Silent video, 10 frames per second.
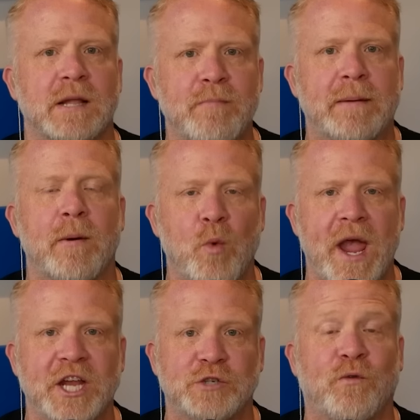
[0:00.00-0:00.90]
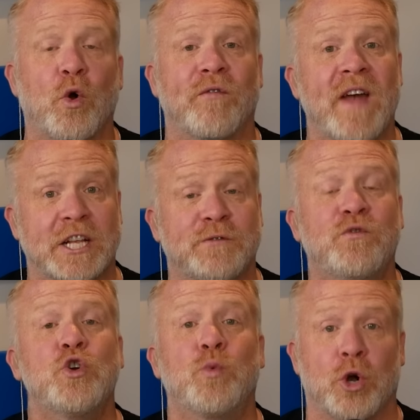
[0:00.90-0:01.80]
the minimum wage for fast
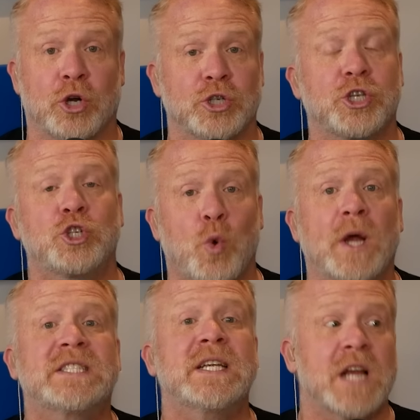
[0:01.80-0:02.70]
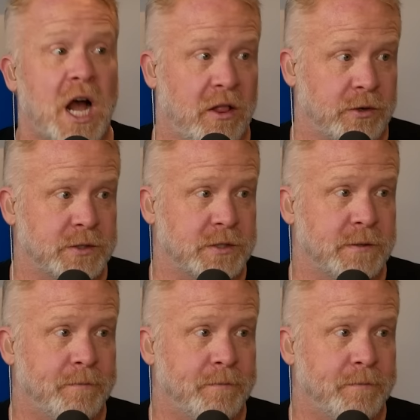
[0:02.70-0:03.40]
food workers to $20.